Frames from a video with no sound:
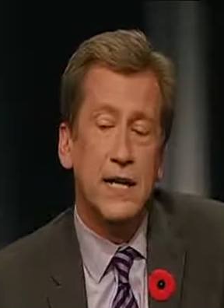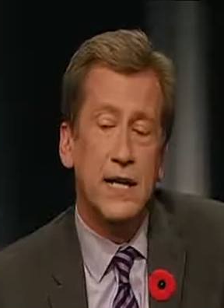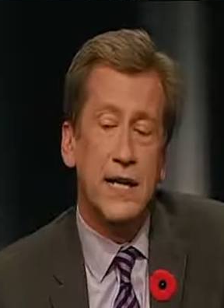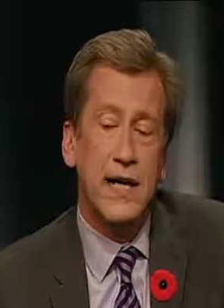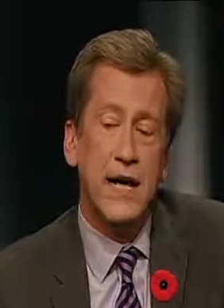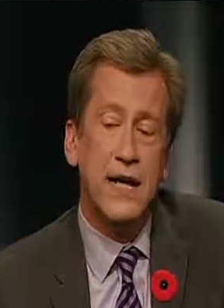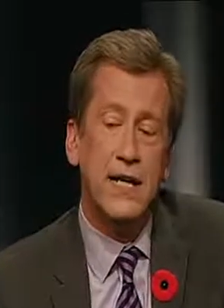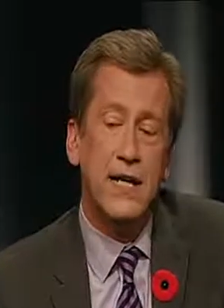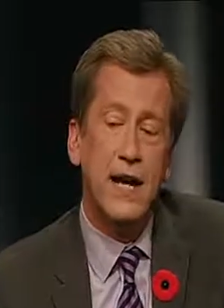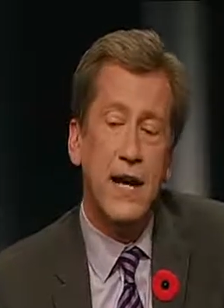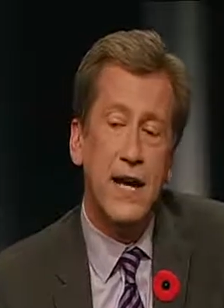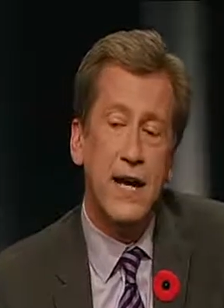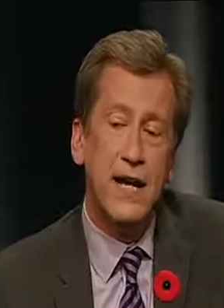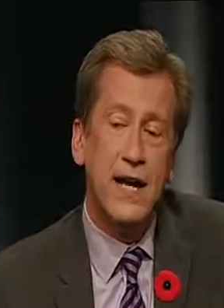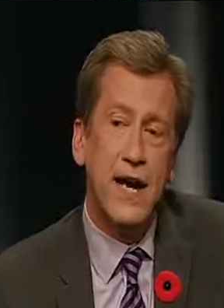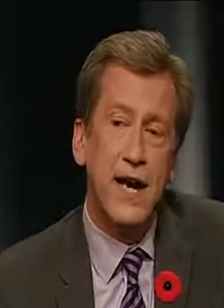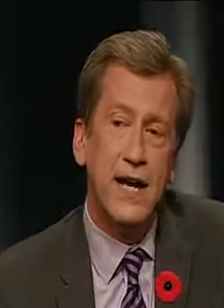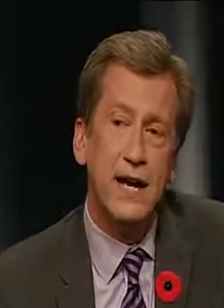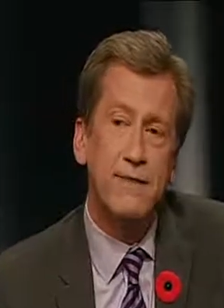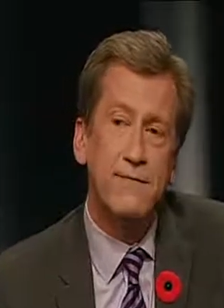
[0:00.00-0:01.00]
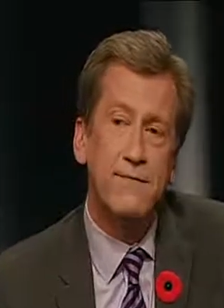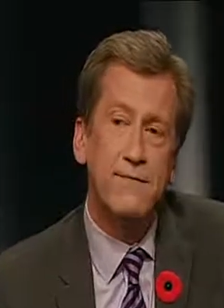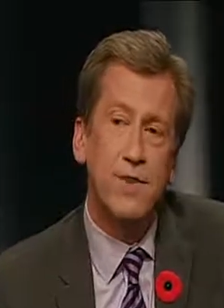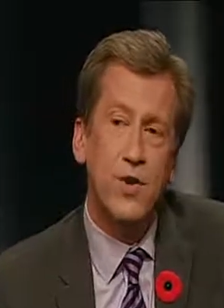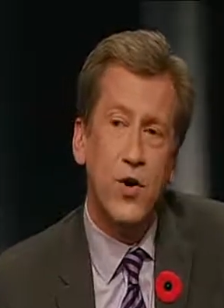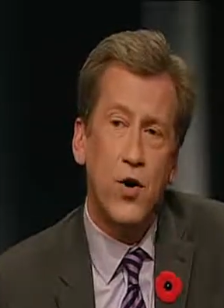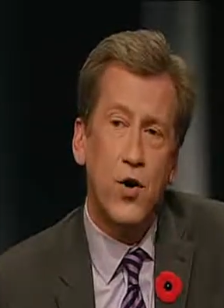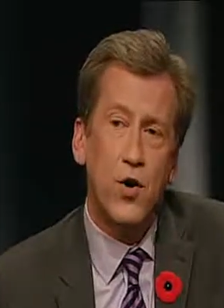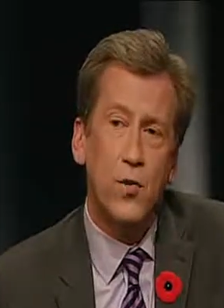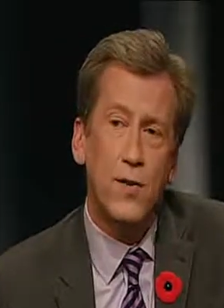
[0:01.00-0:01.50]
And I have
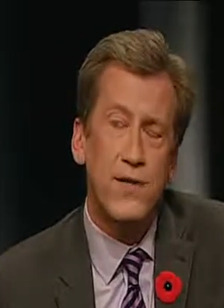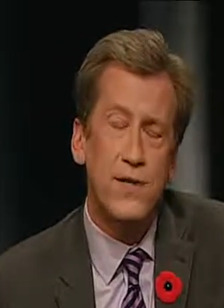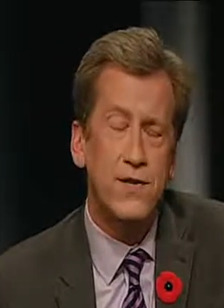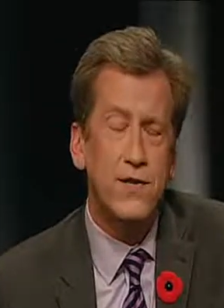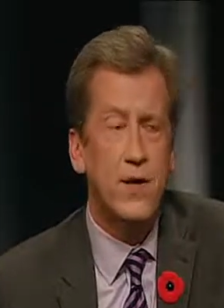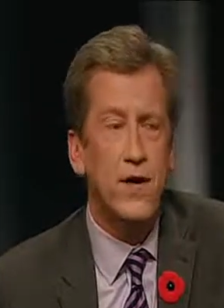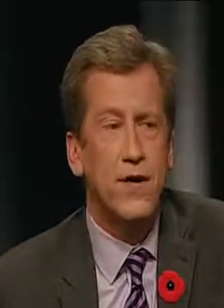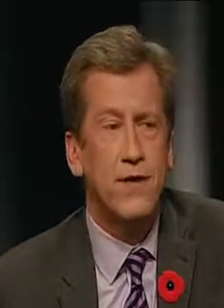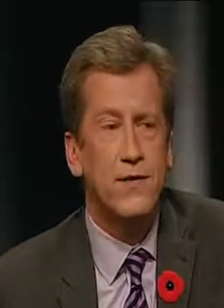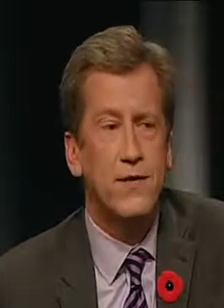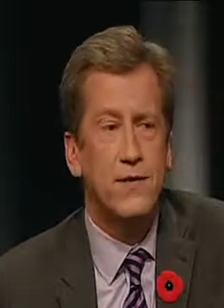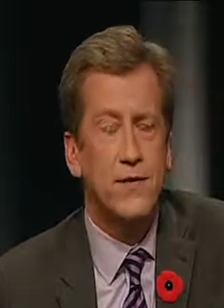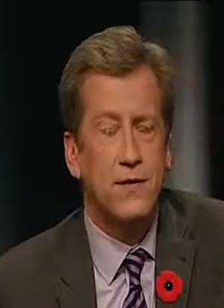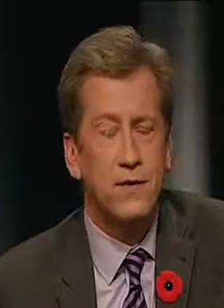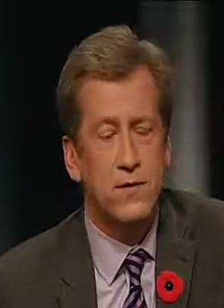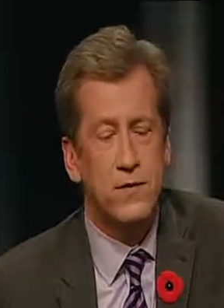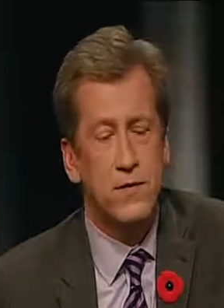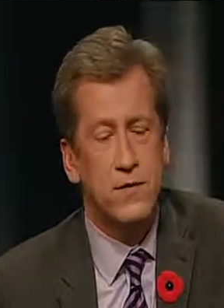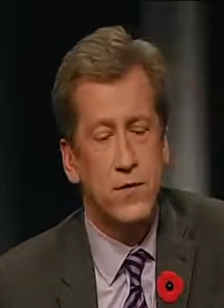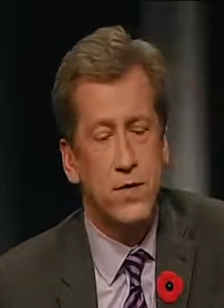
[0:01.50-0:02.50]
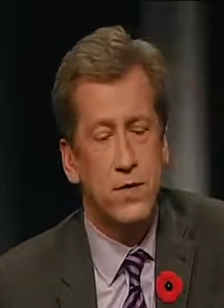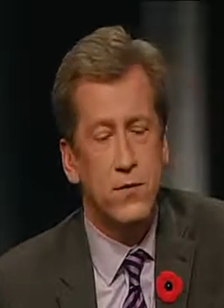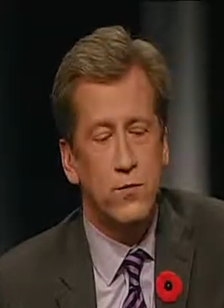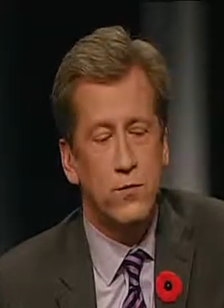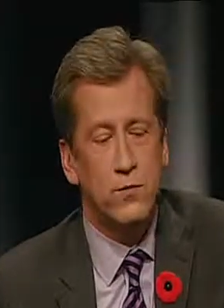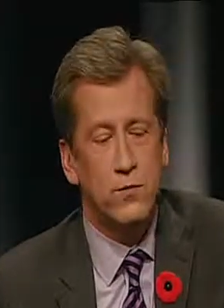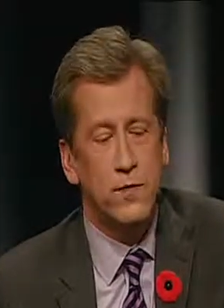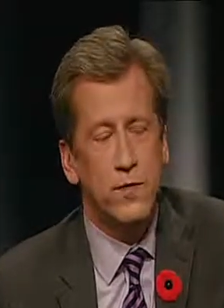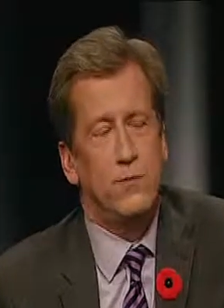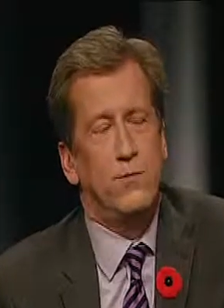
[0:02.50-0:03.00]
always thought that, you know,
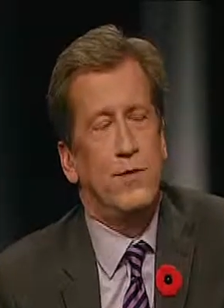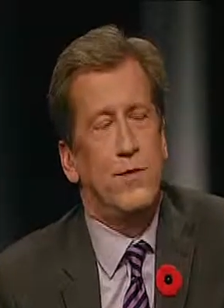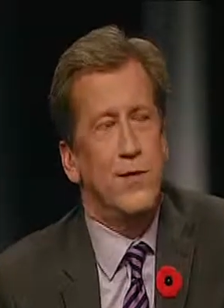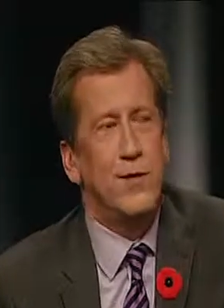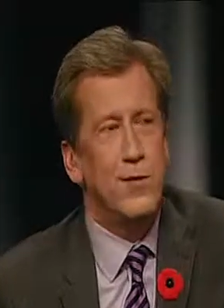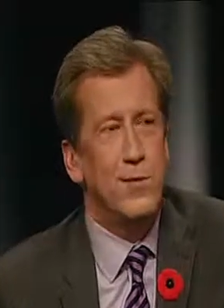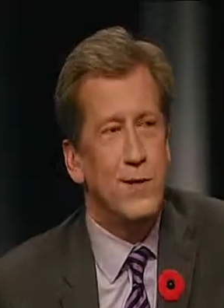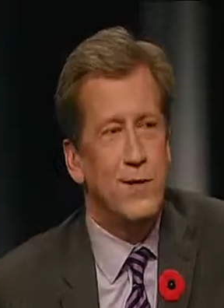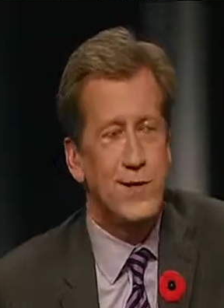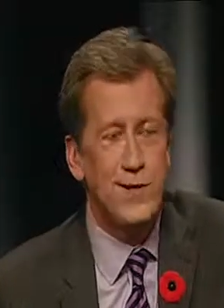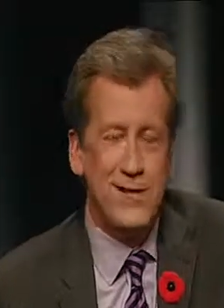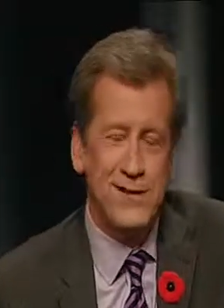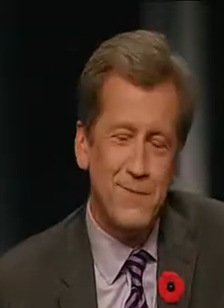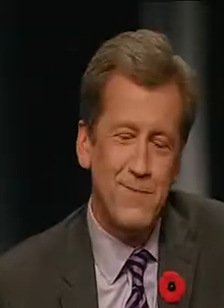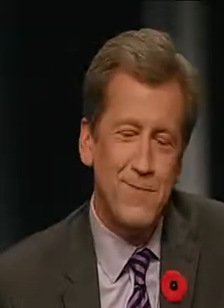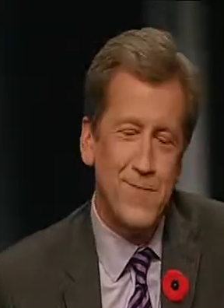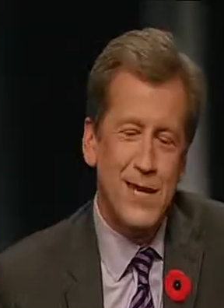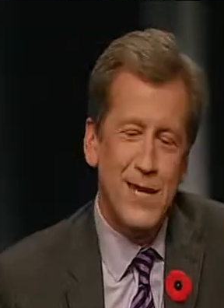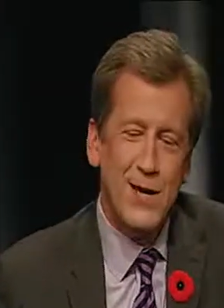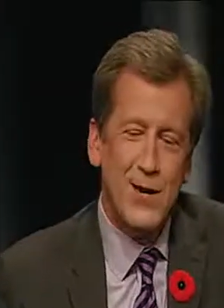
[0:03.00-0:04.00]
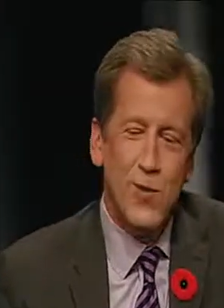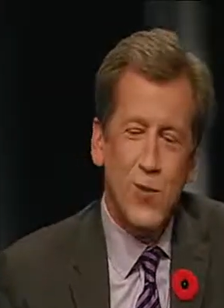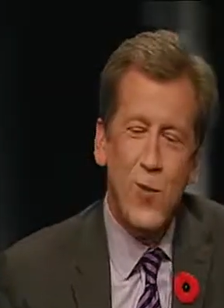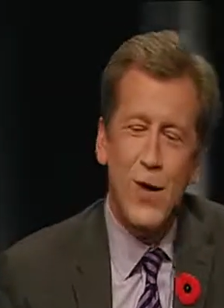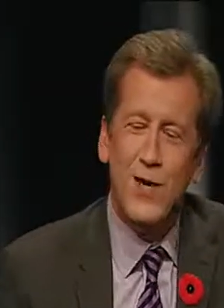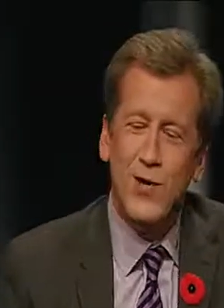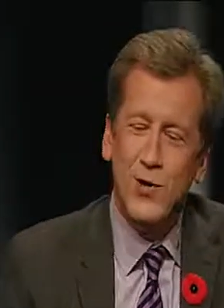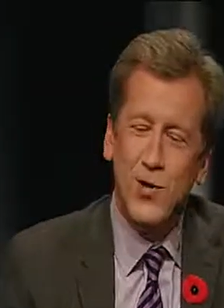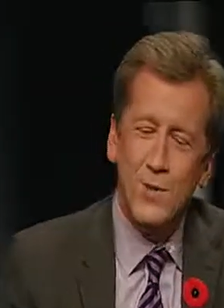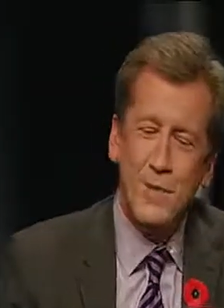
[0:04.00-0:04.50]
we can always
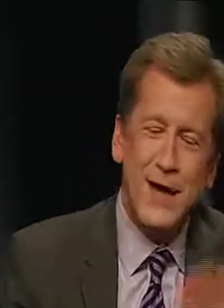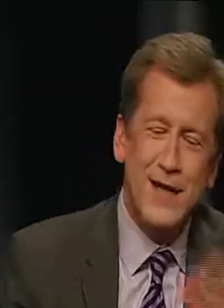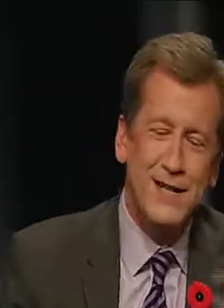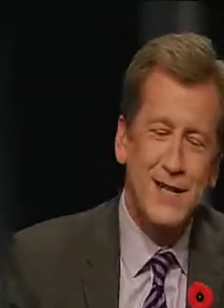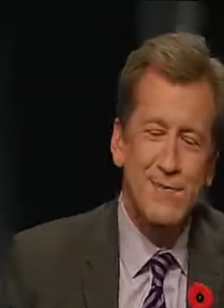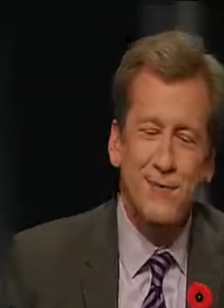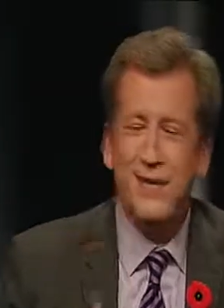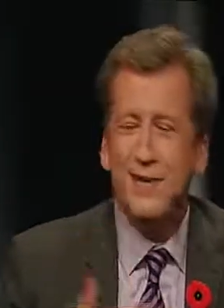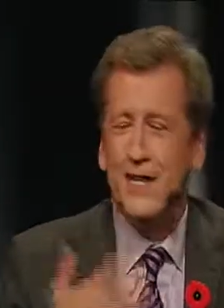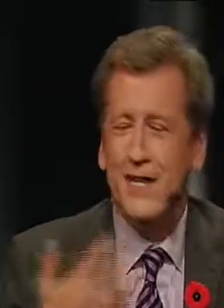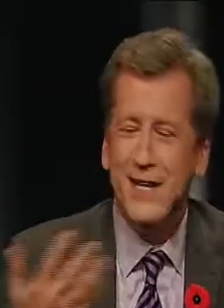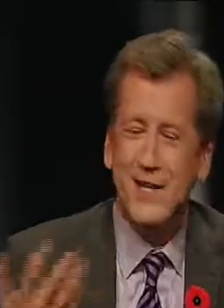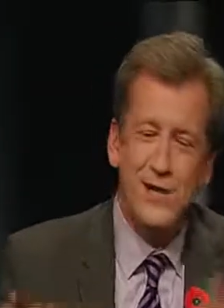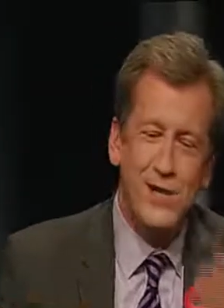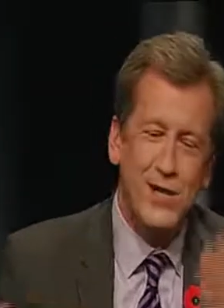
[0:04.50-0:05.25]
whinge about different things